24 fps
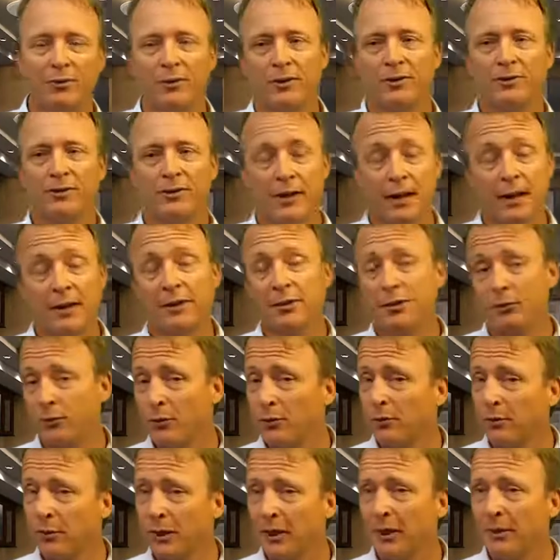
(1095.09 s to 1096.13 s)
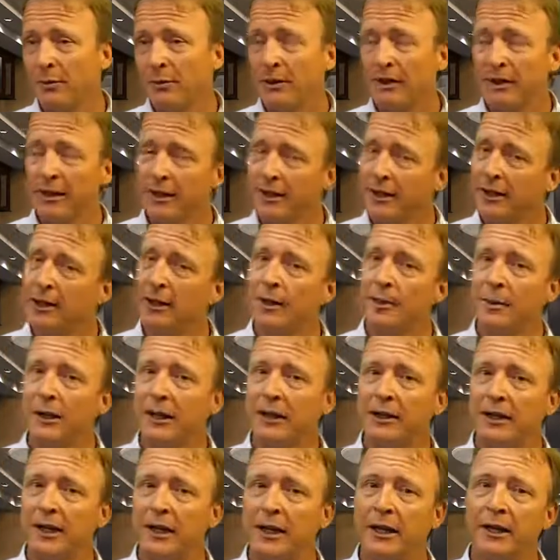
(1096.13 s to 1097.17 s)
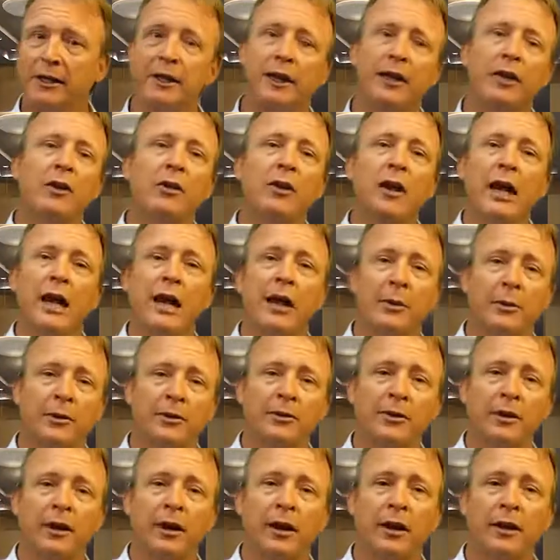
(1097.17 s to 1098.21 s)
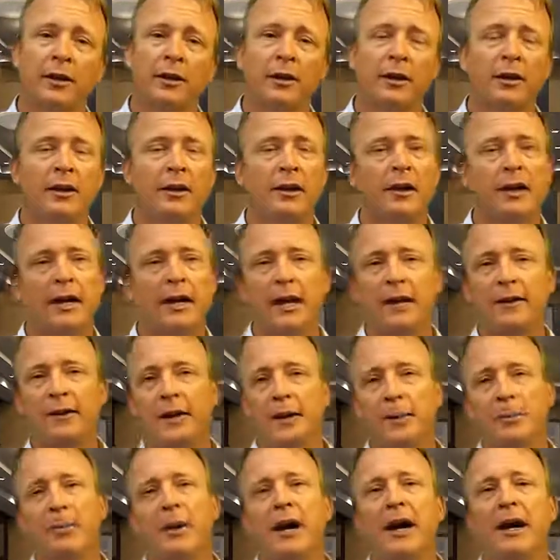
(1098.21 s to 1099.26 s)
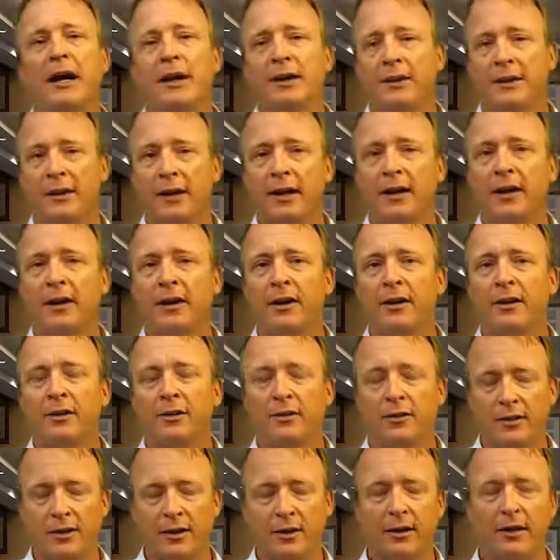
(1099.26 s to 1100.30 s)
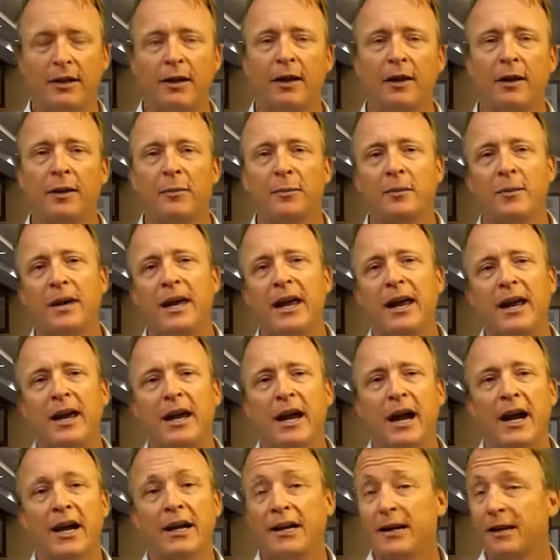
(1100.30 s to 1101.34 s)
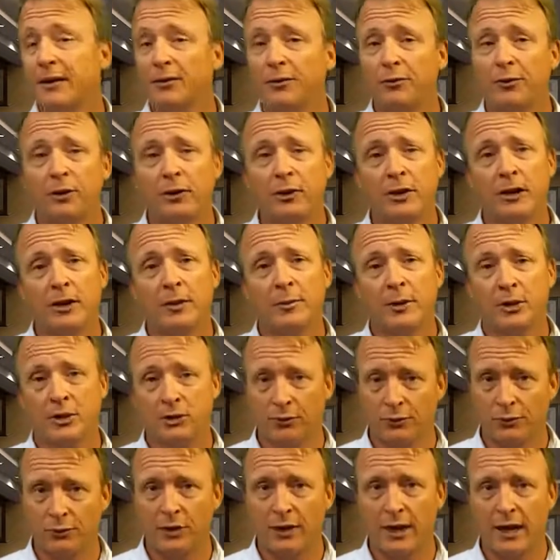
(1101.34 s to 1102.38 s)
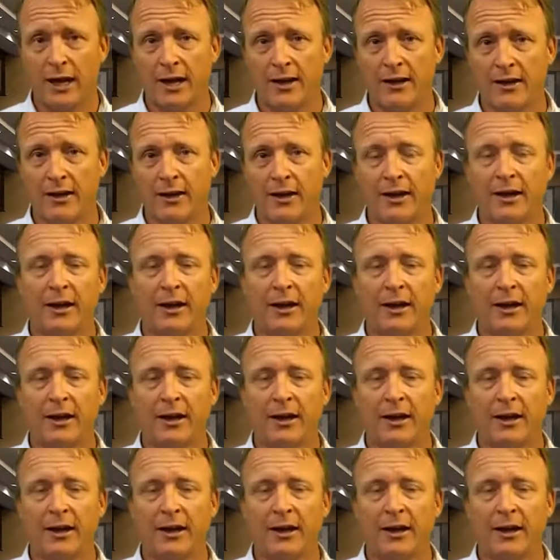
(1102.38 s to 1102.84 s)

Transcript: Well, not through me, but they click on my link, they go to Amazon and they buy it there um, I get an affiliate commission for that.